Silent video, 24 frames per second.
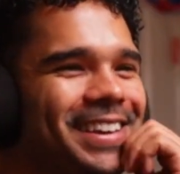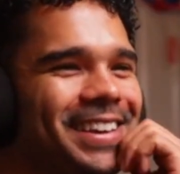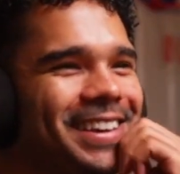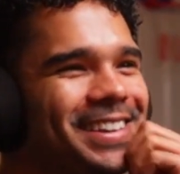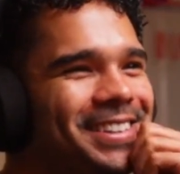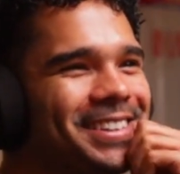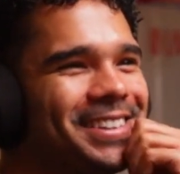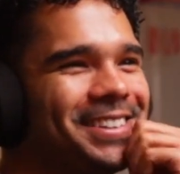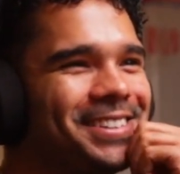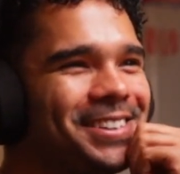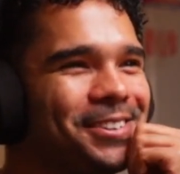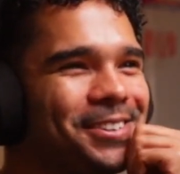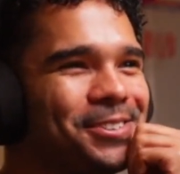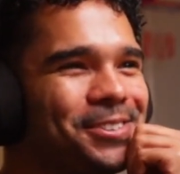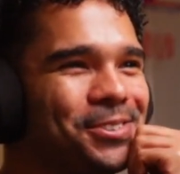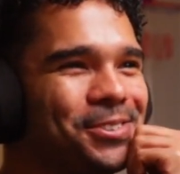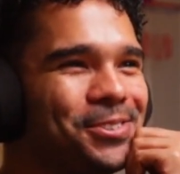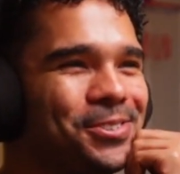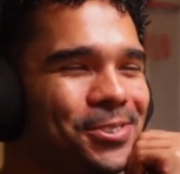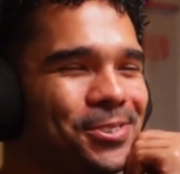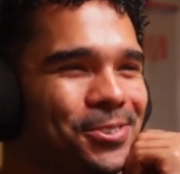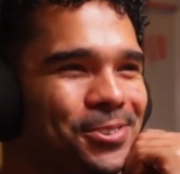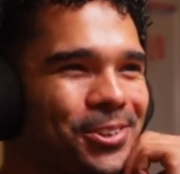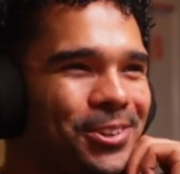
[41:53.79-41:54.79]
Ocean's
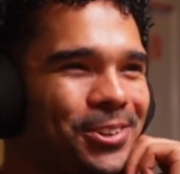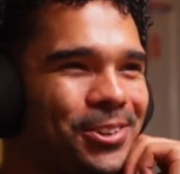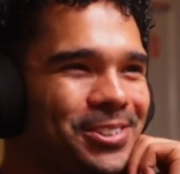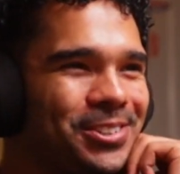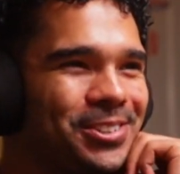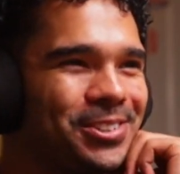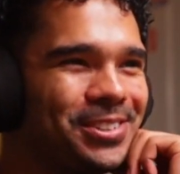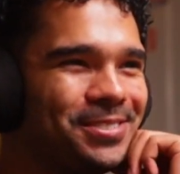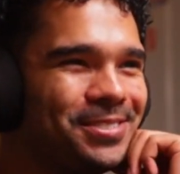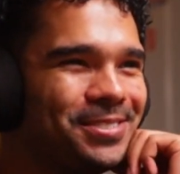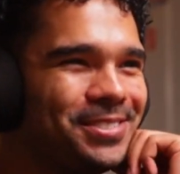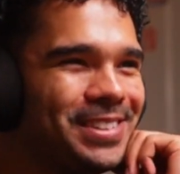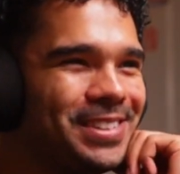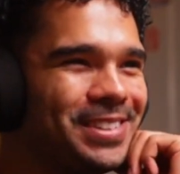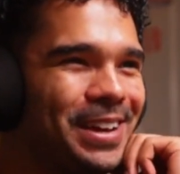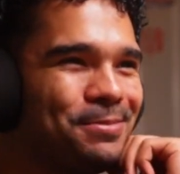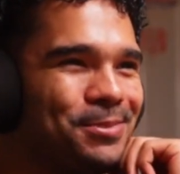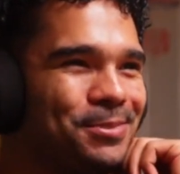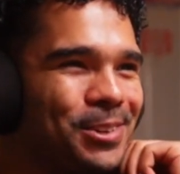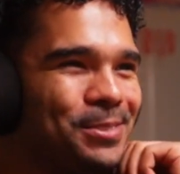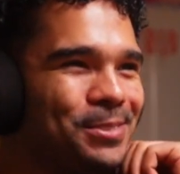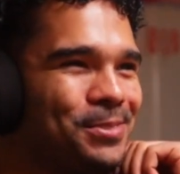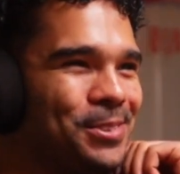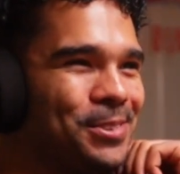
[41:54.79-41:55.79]
already got tabs
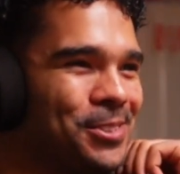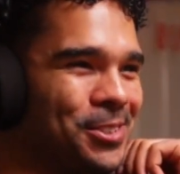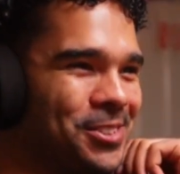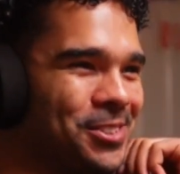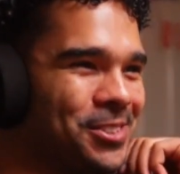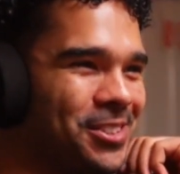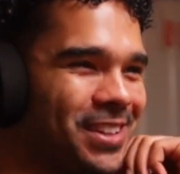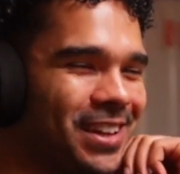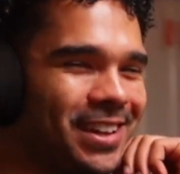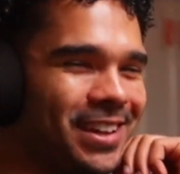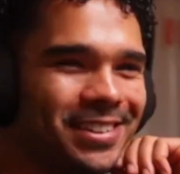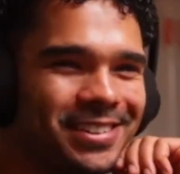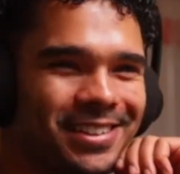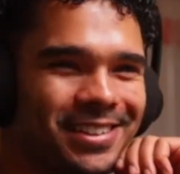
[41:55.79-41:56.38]
open on Skyscanner.